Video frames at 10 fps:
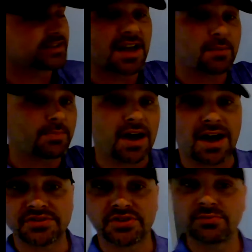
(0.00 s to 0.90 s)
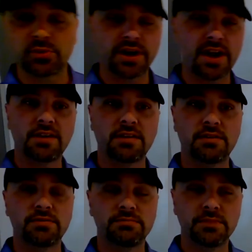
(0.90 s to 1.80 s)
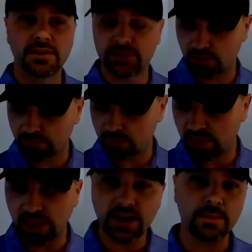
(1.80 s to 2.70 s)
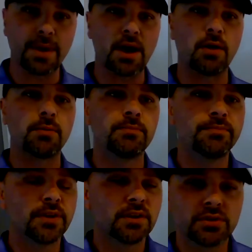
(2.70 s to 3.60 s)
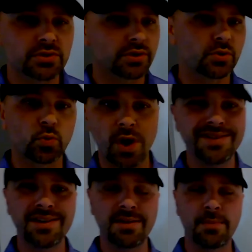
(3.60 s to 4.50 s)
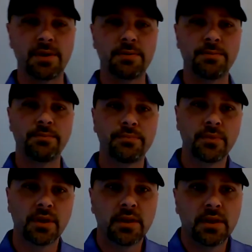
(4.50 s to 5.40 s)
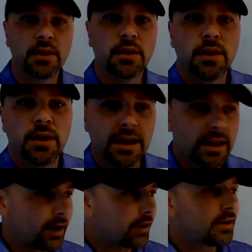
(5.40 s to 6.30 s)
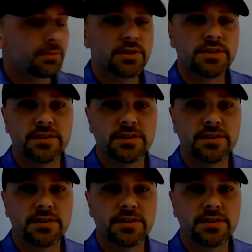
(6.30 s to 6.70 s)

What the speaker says: is not positive or negative. And so if you think about, there's only one number in our number